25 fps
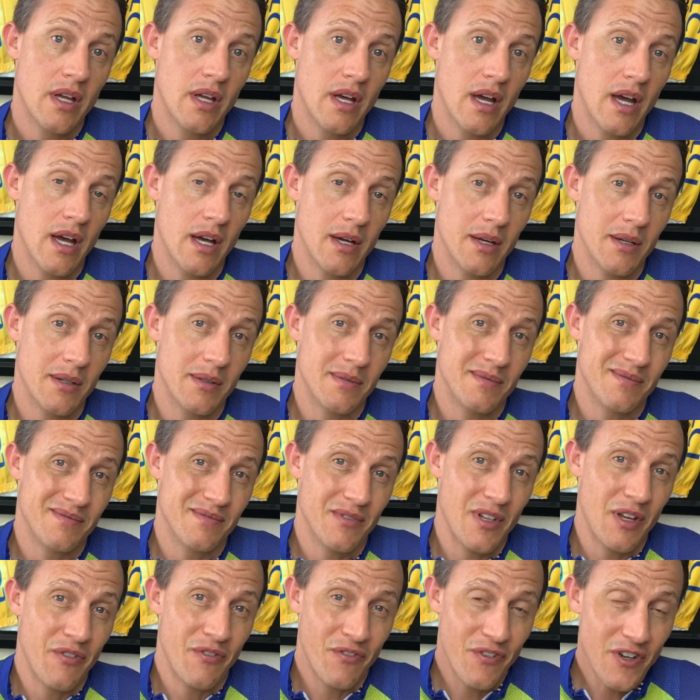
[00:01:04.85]
um,
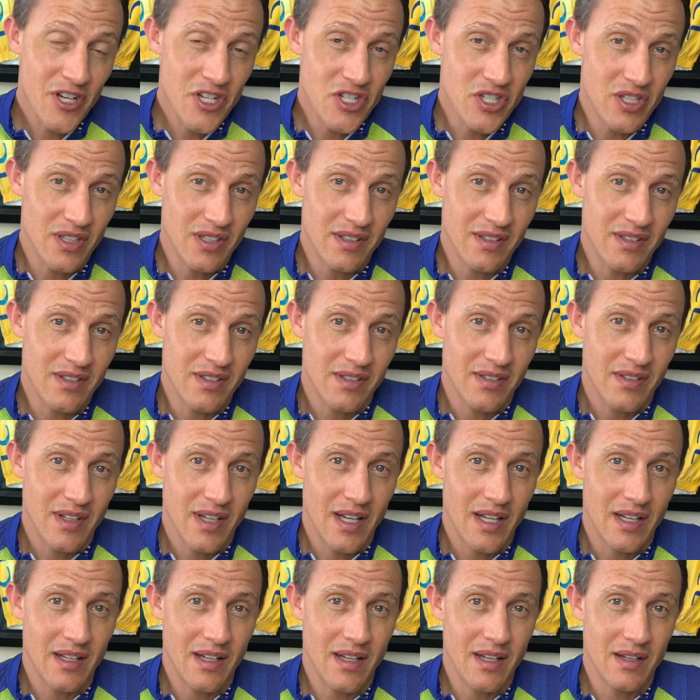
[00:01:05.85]
efficient
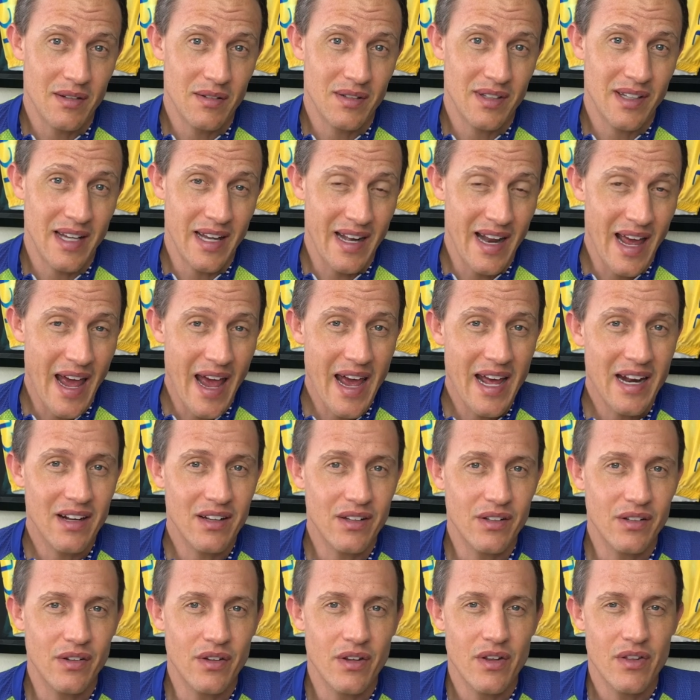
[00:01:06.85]
and, and, can
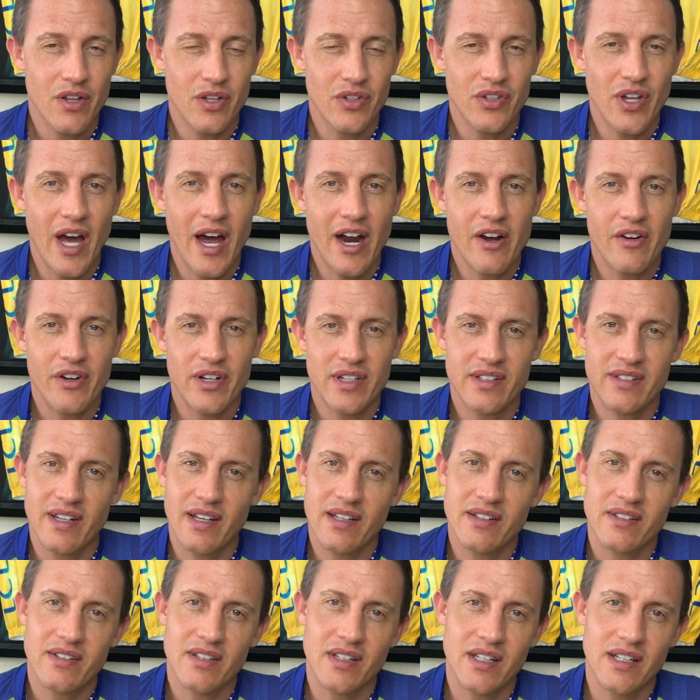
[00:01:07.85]
handle those higher
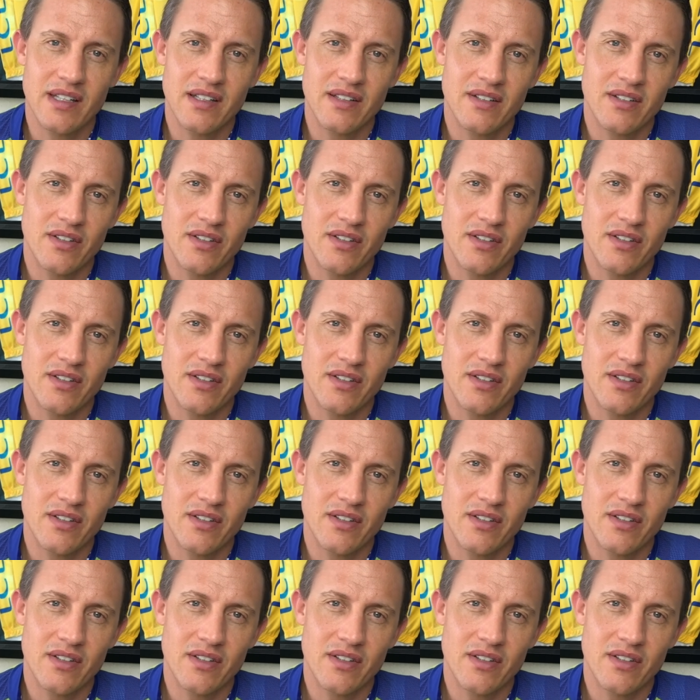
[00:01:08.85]
intensities.